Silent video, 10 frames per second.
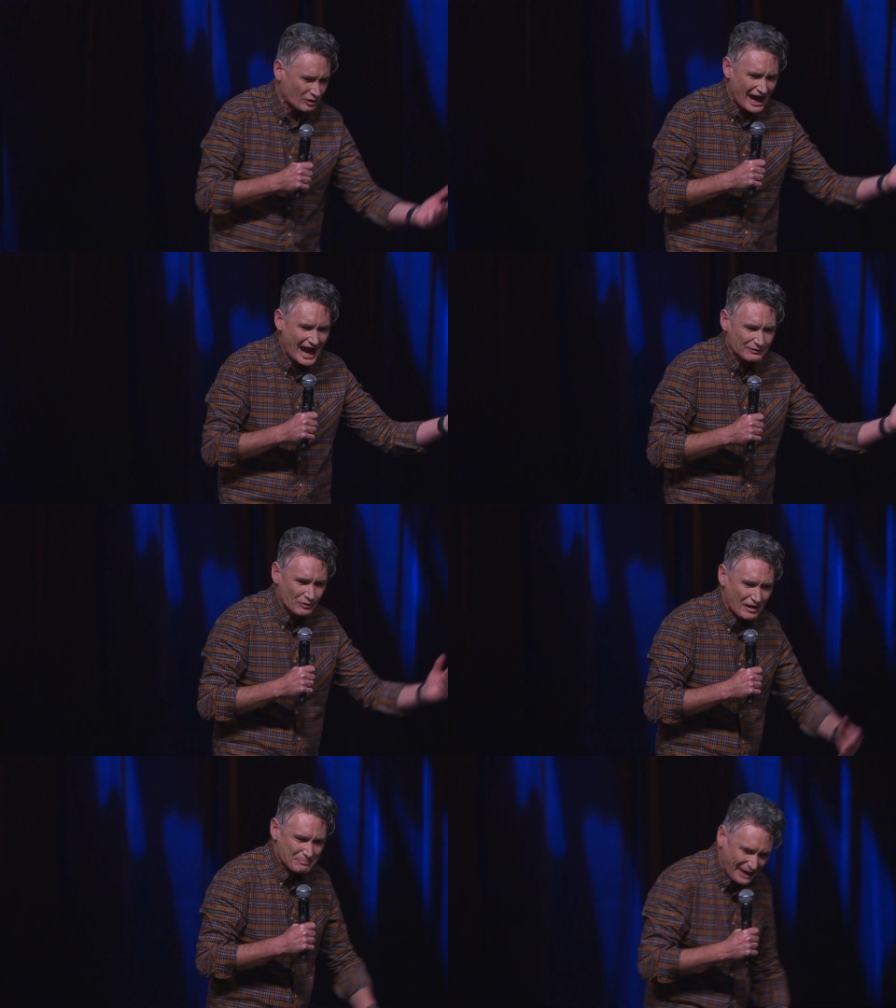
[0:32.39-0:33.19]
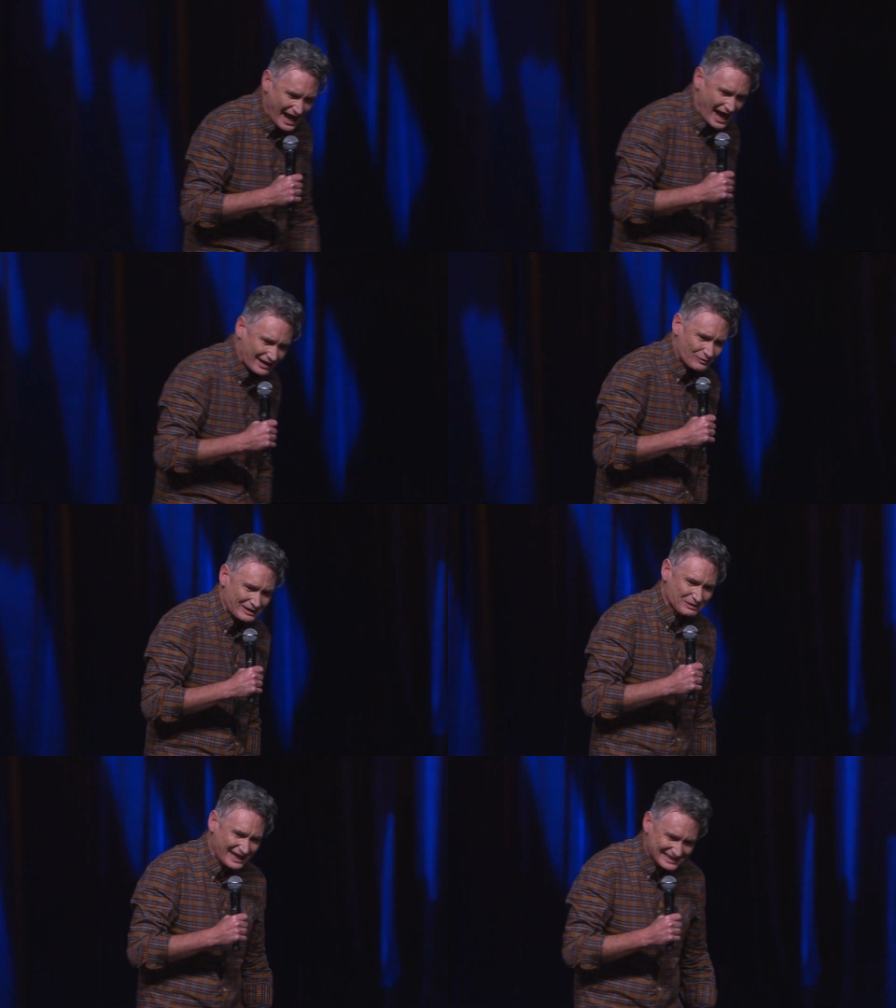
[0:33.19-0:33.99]
we're out and we're about and
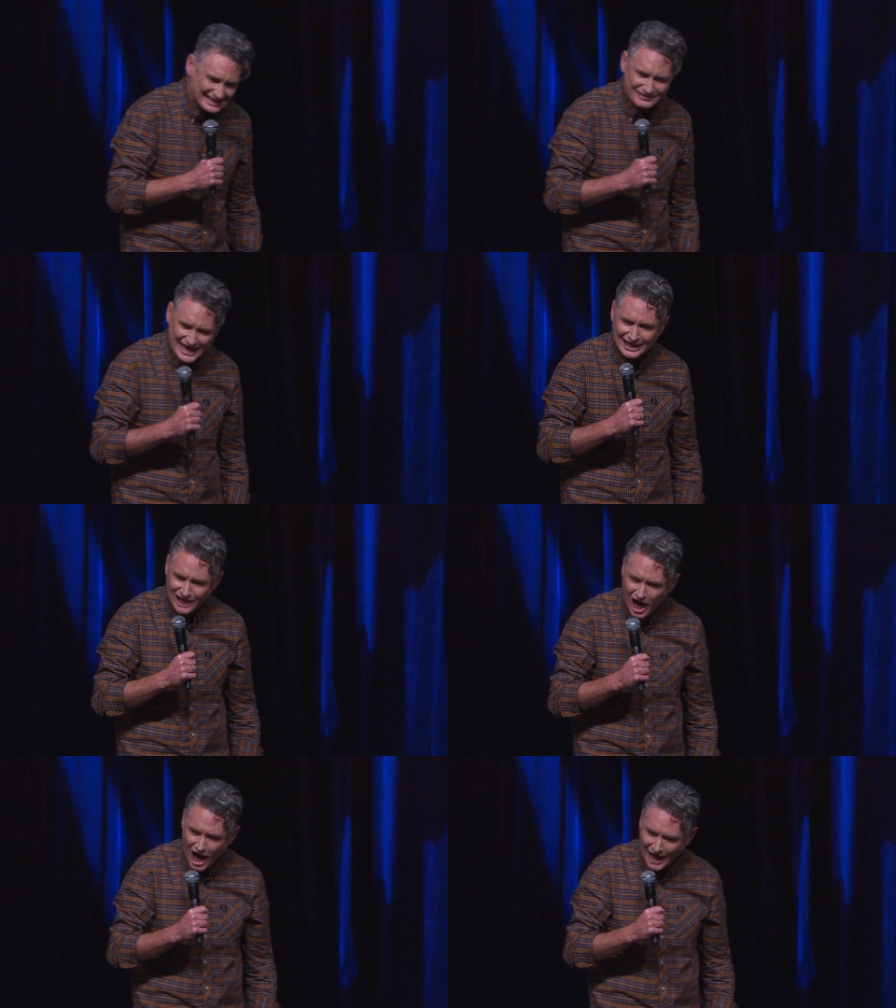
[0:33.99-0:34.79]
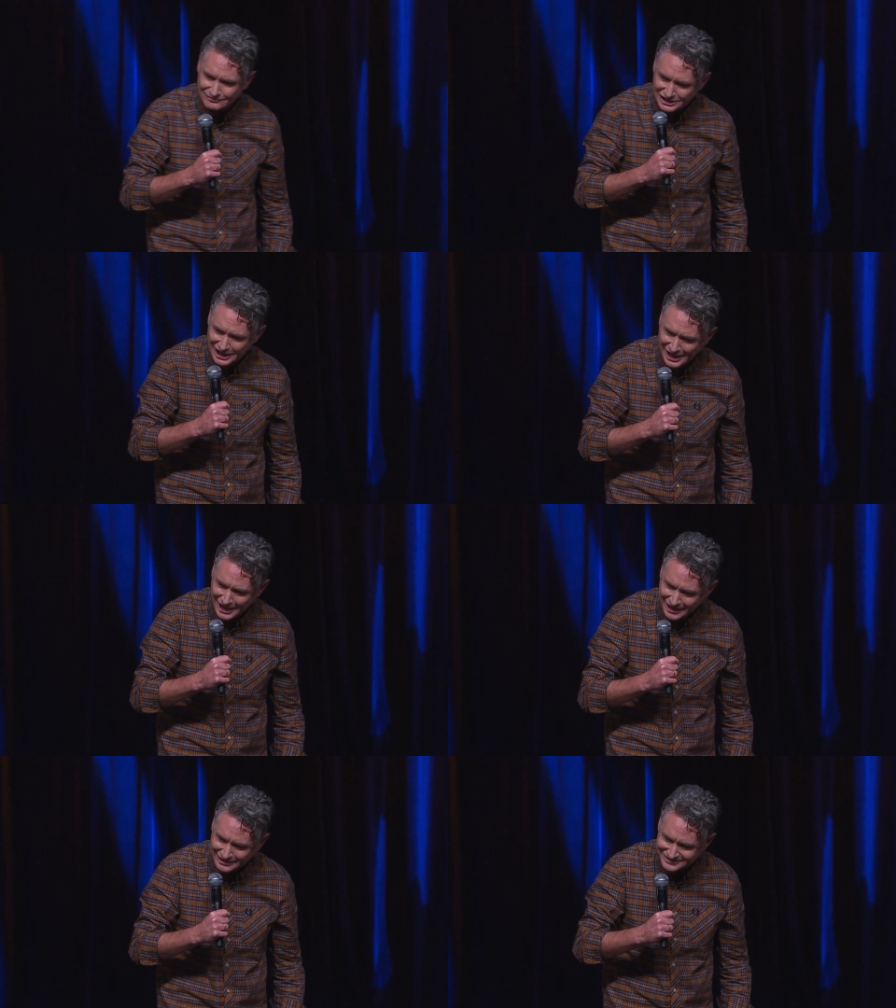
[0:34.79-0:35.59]
we're bloody living our lives.
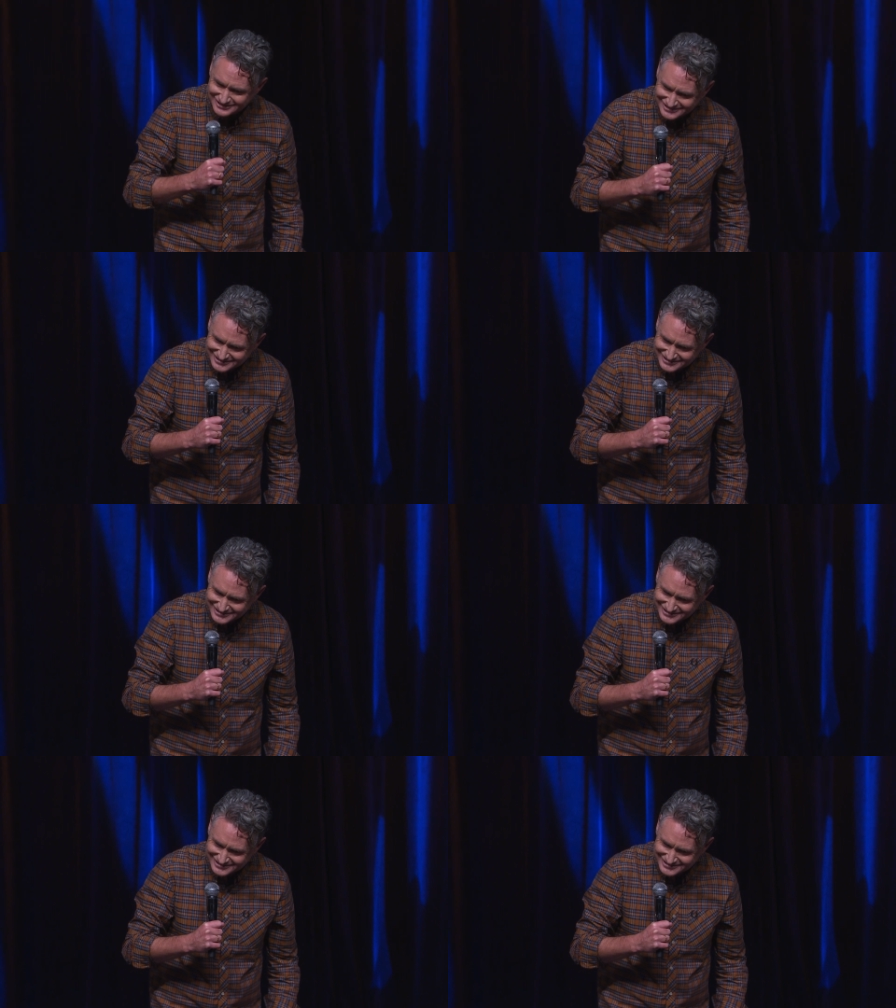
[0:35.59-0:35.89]
Yeah.